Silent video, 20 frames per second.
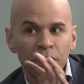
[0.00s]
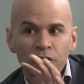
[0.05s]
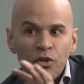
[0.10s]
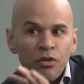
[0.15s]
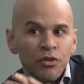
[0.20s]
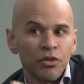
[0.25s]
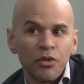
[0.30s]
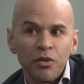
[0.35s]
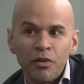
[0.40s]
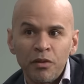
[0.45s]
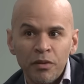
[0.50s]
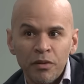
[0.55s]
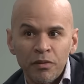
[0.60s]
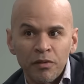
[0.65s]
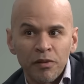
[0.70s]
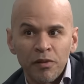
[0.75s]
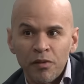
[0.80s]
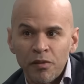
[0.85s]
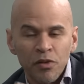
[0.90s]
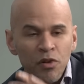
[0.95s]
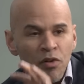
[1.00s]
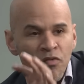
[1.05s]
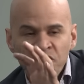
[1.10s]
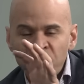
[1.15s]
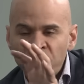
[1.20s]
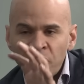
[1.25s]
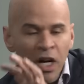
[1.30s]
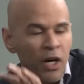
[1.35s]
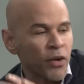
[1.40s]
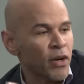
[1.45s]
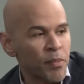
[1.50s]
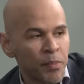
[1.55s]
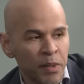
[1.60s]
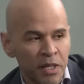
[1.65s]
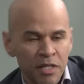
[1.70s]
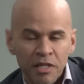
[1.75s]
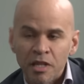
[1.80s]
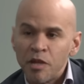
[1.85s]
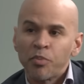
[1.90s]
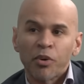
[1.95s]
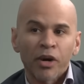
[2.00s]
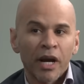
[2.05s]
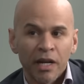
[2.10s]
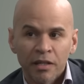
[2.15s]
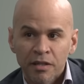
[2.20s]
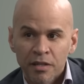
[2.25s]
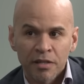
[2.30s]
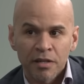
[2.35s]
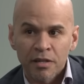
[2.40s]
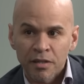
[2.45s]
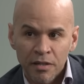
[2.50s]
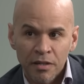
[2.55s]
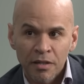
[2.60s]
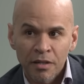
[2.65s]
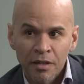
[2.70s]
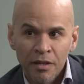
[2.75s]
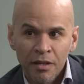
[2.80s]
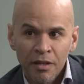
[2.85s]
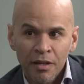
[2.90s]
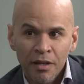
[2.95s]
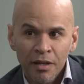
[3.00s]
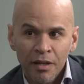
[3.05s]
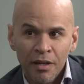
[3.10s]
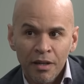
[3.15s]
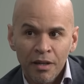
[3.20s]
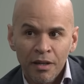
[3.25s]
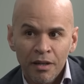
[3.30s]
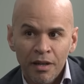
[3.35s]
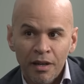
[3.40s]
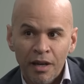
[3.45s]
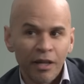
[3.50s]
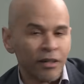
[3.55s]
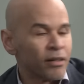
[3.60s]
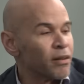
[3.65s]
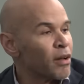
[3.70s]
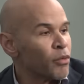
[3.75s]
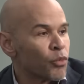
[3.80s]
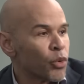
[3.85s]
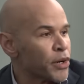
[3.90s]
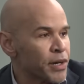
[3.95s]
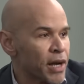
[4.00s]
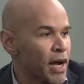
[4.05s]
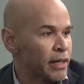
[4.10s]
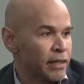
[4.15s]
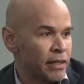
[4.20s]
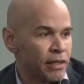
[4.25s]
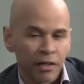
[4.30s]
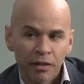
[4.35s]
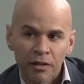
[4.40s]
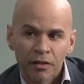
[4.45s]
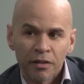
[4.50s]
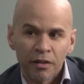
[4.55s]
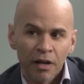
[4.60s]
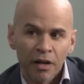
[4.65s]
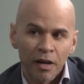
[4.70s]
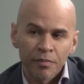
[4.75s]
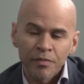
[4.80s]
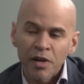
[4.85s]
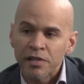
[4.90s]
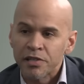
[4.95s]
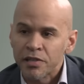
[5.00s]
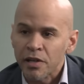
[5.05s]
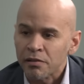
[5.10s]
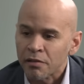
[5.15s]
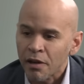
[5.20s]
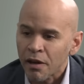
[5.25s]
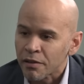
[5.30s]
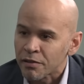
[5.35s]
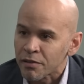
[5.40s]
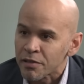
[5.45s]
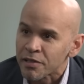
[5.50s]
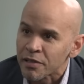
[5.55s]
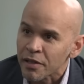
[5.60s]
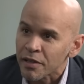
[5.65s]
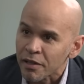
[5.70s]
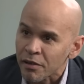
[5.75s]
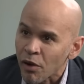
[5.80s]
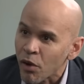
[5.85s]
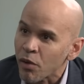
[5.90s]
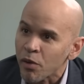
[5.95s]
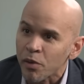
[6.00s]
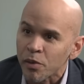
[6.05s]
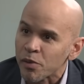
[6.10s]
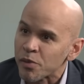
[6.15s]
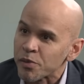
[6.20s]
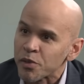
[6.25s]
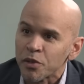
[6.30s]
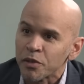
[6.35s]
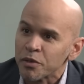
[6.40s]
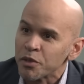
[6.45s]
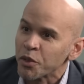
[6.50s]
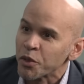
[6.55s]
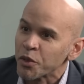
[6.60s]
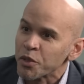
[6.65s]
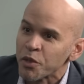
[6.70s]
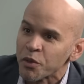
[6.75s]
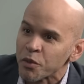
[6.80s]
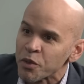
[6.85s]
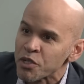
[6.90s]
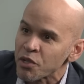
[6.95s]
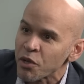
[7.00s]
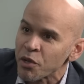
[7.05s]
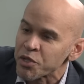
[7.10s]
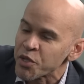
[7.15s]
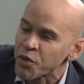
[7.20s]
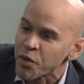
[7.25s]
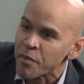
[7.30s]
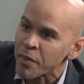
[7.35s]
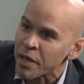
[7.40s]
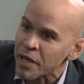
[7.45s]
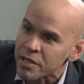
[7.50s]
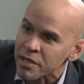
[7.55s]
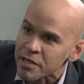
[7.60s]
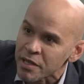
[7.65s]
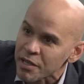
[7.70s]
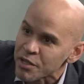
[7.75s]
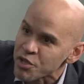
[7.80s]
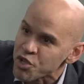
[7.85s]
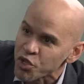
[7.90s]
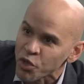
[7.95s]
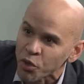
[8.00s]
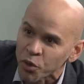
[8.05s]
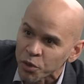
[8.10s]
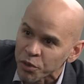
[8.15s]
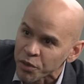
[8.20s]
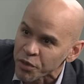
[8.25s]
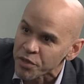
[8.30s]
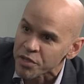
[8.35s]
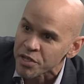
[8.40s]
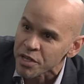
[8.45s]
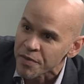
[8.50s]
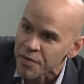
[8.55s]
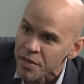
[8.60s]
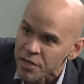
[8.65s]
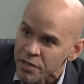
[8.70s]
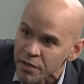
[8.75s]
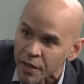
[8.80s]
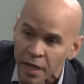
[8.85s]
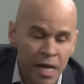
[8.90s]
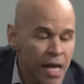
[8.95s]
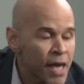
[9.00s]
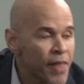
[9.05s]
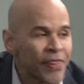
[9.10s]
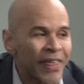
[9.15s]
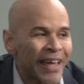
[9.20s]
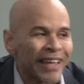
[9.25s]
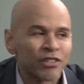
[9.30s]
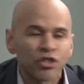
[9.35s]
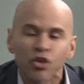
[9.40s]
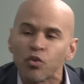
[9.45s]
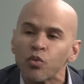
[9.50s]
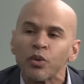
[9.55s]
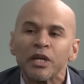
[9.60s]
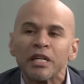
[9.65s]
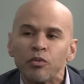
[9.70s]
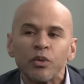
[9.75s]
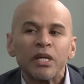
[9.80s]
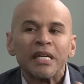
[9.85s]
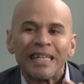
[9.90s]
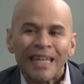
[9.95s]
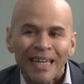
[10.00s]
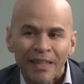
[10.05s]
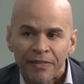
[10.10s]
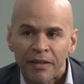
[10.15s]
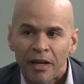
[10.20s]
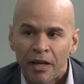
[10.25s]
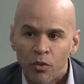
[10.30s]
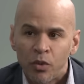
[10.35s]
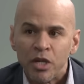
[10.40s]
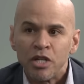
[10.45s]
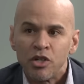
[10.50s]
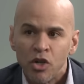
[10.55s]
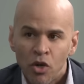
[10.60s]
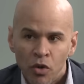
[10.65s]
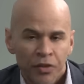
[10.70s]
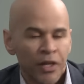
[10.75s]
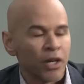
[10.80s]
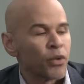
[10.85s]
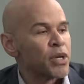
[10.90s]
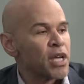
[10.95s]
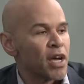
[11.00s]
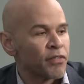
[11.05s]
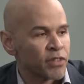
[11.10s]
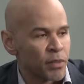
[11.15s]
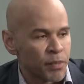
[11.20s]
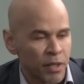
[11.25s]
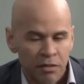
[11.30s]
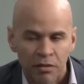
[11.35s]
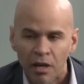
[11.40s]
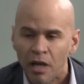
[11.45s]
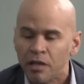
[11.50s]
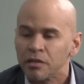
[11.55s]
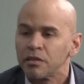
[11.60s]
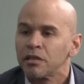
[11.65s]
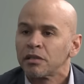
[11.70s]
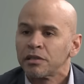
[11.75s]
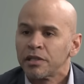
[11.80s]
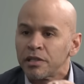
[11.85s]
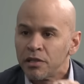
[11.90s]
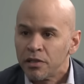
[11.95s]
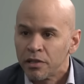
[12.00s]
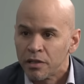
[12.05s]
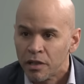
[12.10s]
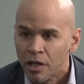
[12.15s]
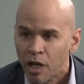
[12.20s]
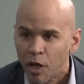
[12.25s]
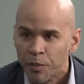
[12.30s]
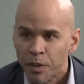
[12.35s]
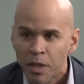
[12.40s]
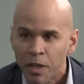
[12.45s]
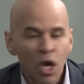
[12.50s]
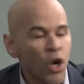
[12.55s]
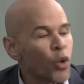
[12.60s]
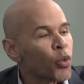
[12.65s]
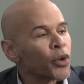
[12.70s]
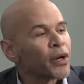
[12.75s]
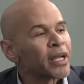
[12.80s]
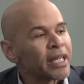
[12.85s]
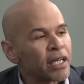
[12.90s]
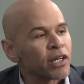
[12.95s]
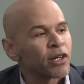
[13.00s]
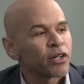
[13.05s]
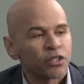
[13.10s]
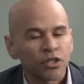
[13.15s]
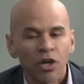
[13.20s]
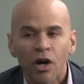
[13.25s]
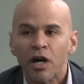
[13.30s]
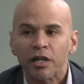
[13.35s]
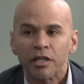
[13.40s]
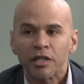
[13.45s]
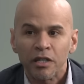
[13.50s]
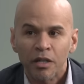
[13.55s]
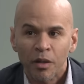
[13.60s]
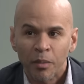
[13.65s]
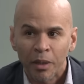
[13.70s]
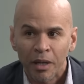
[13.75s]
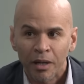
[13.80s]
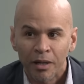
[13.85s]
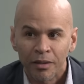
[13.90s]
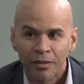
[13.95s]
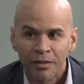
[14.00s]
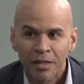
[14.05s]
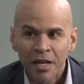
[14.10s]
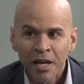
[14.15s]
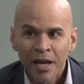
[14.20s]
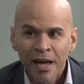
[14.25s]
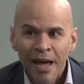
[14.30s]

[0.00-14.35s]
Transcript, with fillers: You, you, you, you're very busy practices and we're not here. I'm not saying Dr. say, Oh, you, you, know your results are amazing in shoulders and this and that. That's we we get that. We know that we have to be technically good and helping. We're here talking about